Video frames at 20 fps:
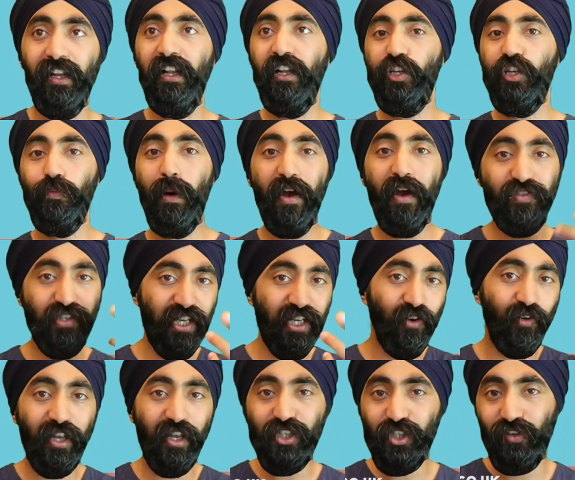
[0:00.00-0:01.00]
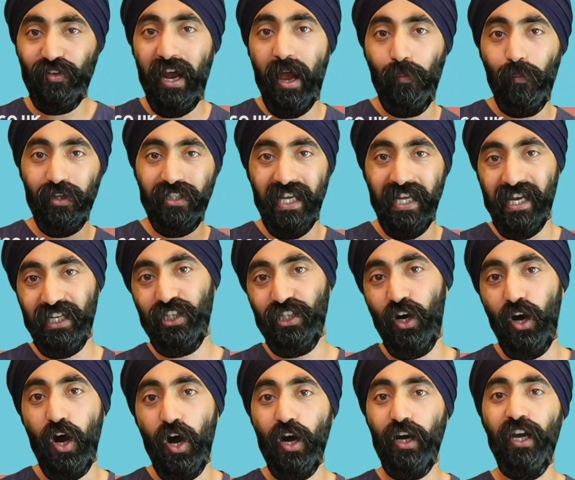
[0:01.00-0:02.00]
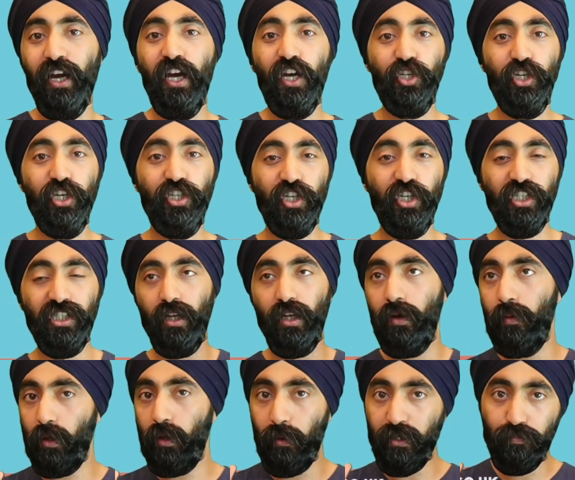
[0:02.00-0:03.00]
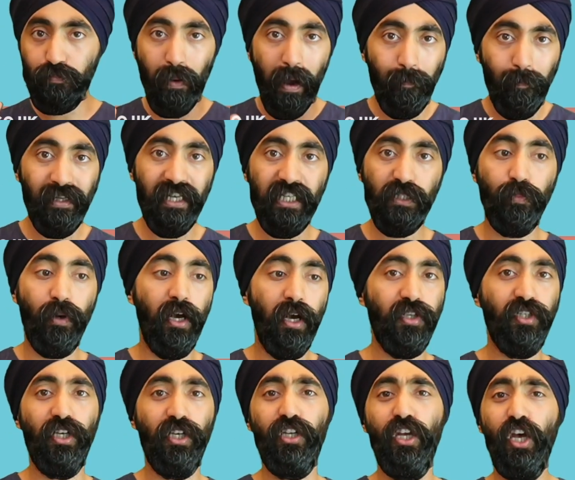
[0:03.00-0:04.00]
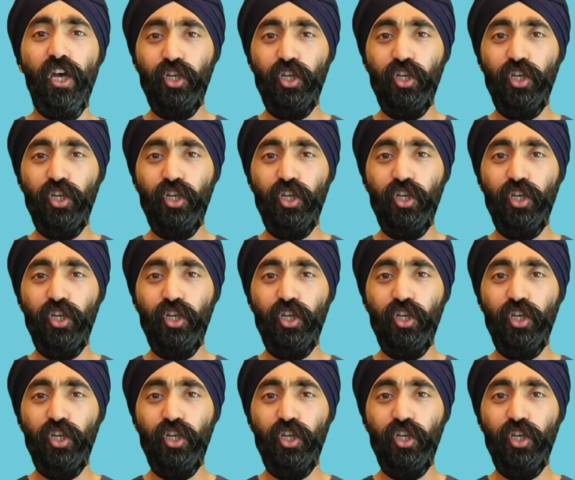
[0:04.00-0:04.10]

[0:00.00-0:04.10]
You might have seen her on Instagram, on TikTok. She's just the, the most bubbliest person.